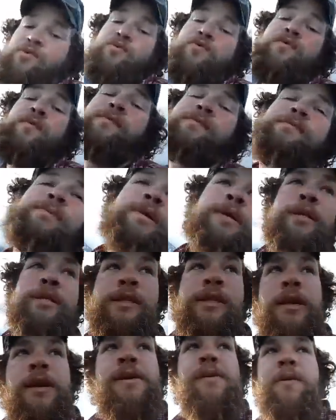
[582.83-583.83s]
boom.
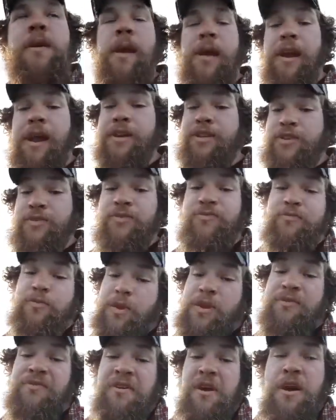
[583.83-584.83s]
And I was
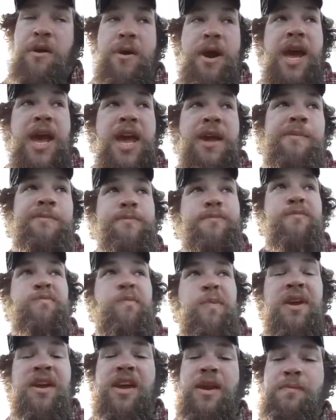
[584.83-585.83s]
pretty far away.
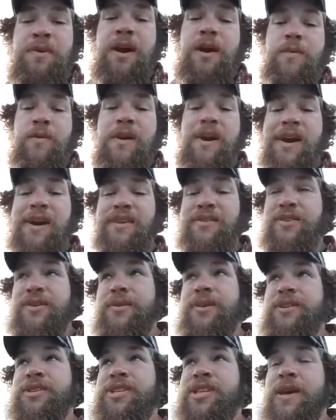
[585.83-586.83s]
I keep on walking
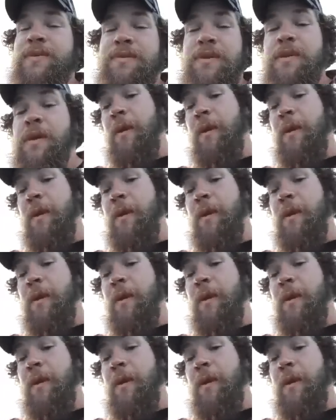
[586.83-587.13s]
towards him,